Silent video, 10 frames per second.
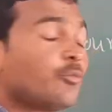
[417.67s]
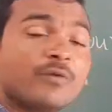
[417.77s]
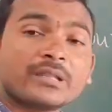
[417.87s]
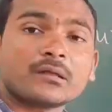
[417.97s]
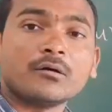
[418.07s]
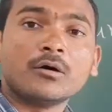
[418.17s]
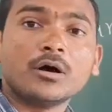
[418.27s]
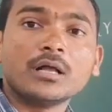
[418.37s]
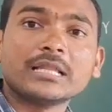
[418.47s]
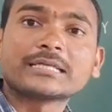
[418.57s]
When
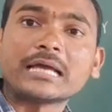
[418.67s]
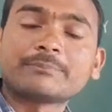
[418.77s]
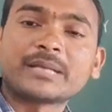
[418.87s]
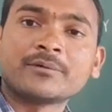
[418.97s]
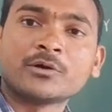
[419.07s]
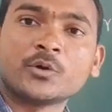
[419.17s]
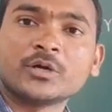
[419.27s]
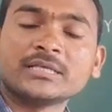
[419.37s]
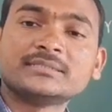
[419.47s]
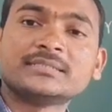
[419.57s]
all the capital one
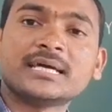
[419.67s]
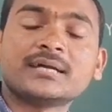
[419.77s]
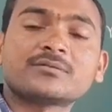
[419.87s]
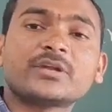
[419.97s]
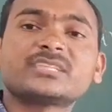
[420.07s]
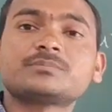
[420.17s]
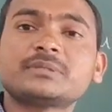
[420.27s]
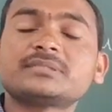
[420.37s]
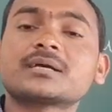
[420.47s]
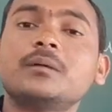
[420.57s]
only is there, could
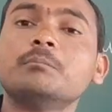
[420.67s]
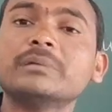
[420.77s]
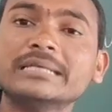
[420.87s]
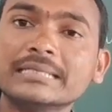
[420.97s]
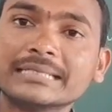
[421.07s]
express a completely